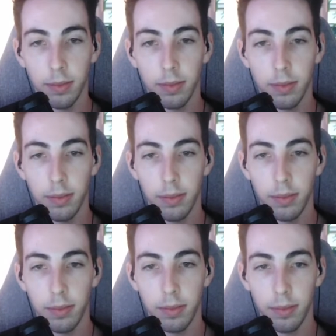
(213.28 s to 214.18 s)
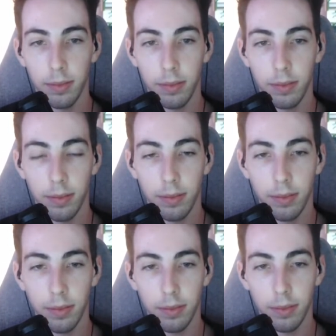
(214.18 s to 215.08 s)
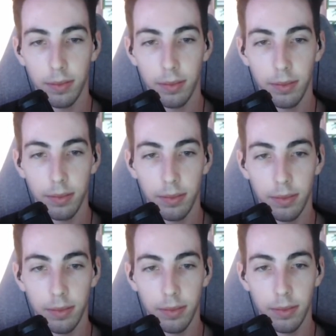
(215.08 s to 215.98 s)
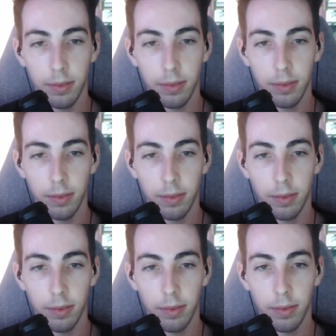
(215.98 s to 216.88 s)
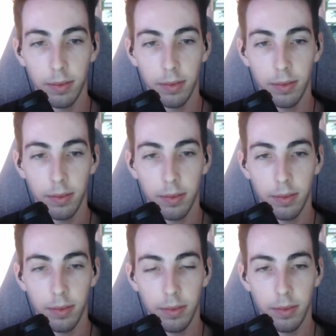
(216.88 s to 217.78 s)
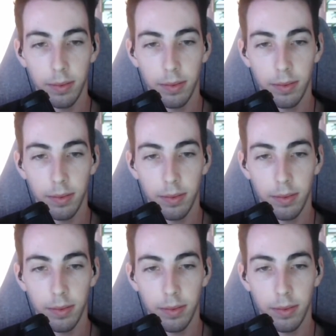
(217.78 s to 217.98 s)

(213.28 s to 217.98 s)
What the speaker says: The person shown says nothing.